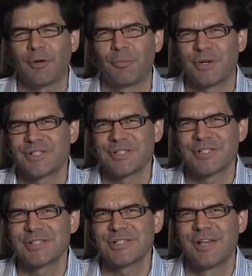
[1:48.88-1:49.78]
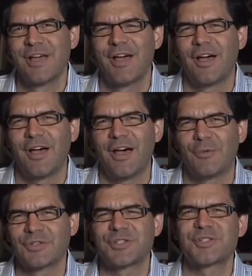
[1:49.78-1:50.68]
our prisons? I
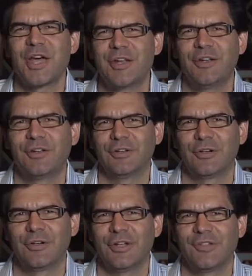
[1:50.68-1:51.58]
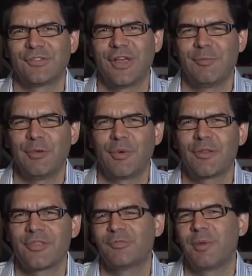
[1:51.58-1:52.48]
was stunned to learn this. I mean, what
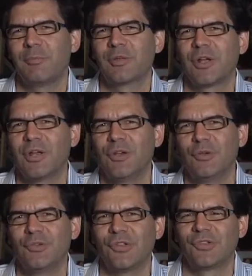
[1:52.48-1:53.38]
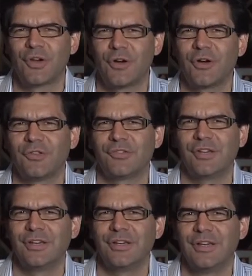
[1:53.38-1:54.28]
are these people going to use as
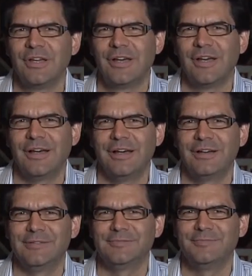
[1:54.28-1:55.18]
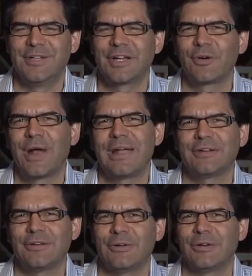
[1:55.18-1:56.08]
currency?
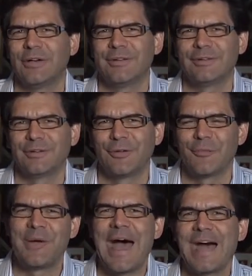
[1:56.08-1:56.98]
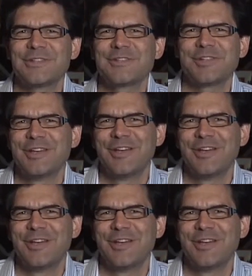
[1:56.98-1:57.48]
Nicorette or the patch?